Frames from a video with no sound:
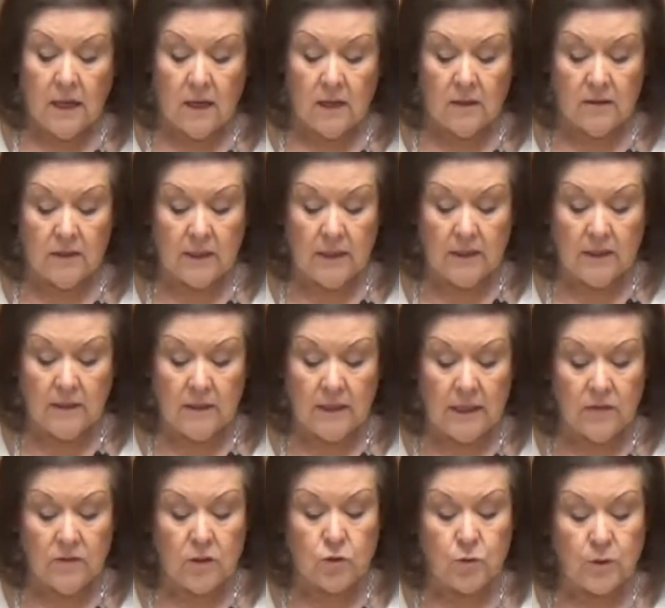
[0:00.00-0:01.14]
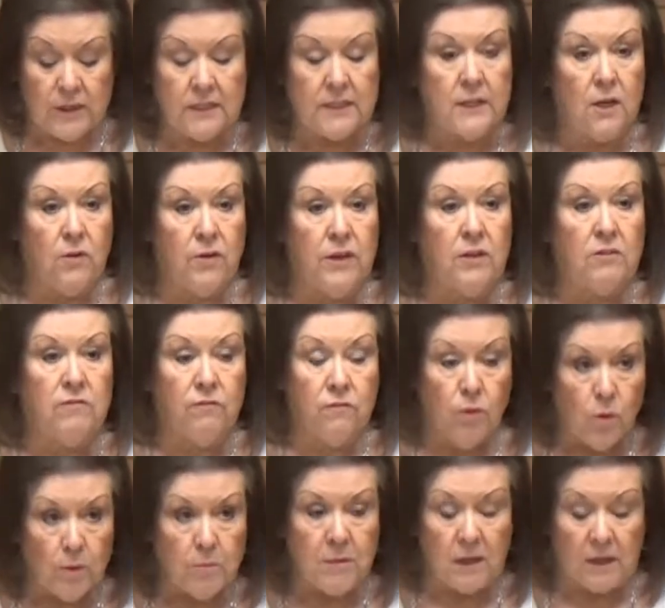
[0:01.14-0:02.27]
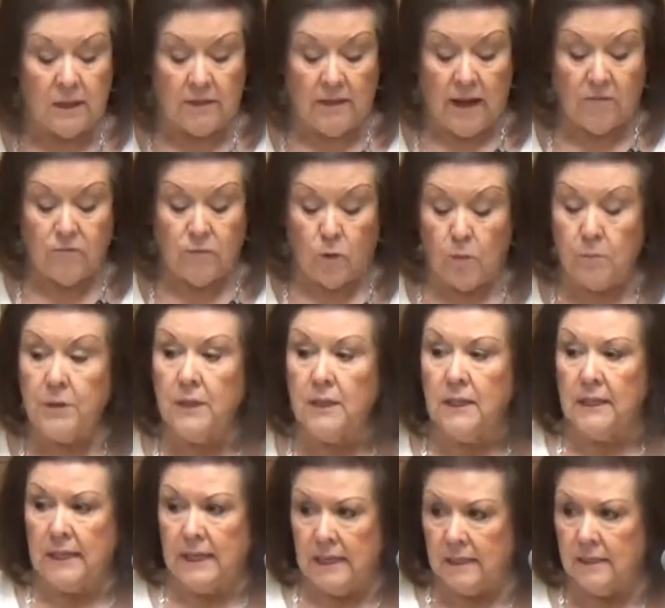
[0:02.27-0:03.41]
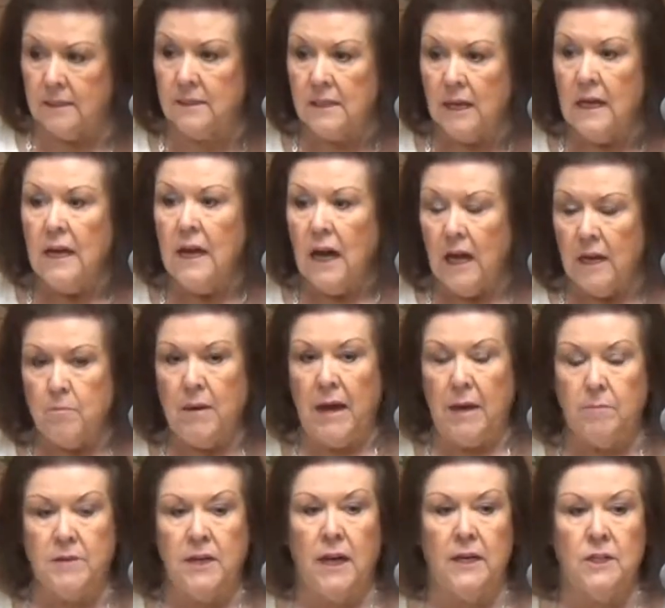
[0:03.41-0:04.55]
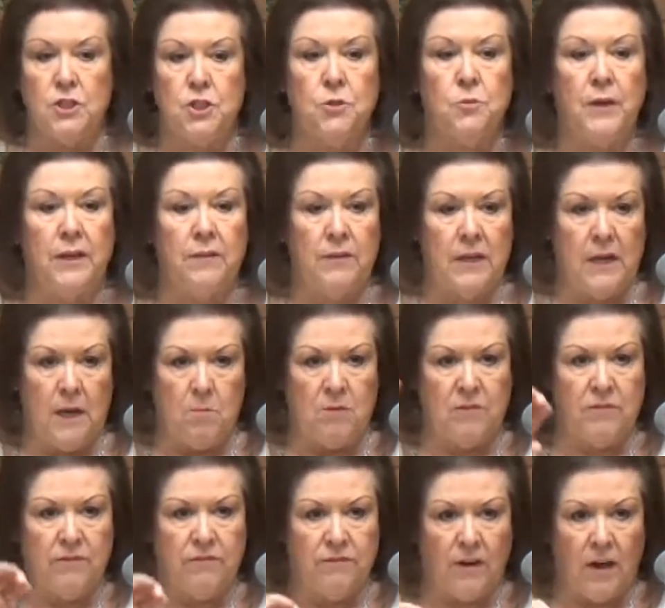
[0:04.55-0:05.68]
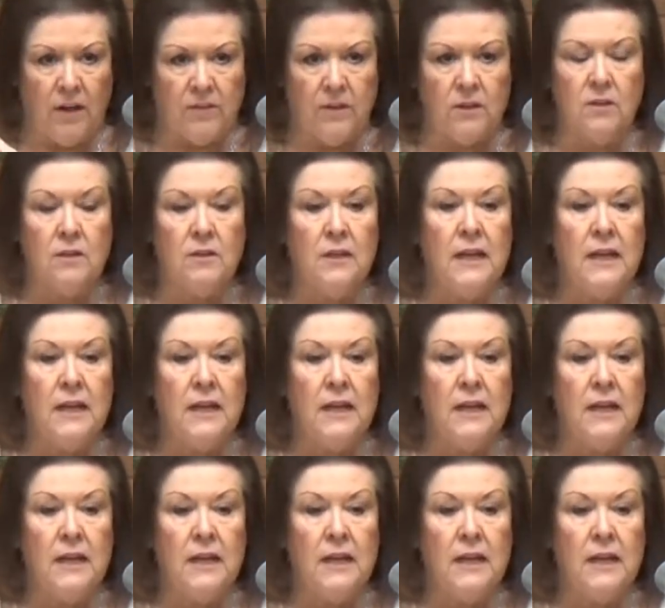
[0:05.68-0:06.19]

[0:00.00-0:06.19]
Uh, in the Trinitarian formula. That formula is I baptize you in the name of the Father,